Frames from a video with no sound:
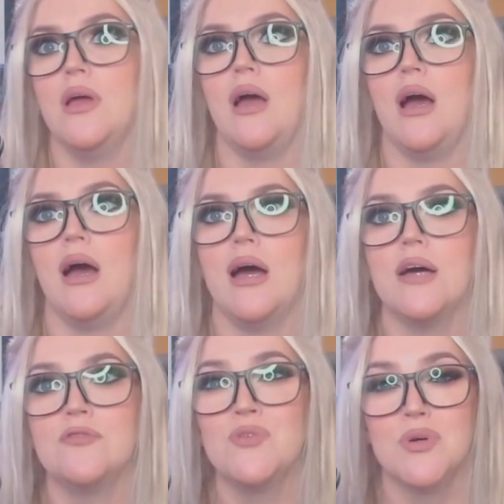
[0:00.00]
have
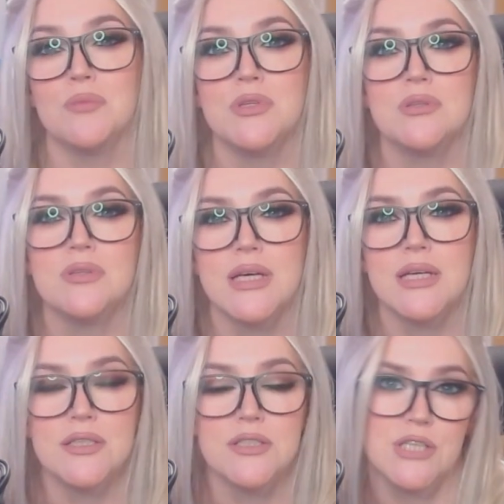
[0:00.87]
normal like
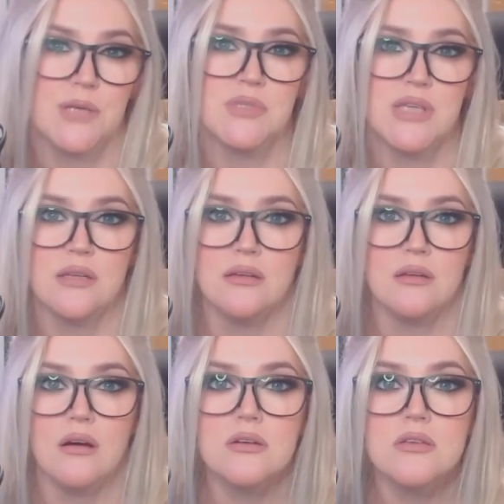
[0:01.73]
sheepskin
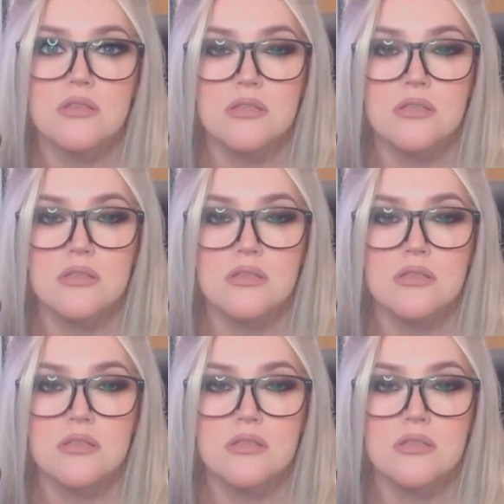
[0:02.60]
Uggs,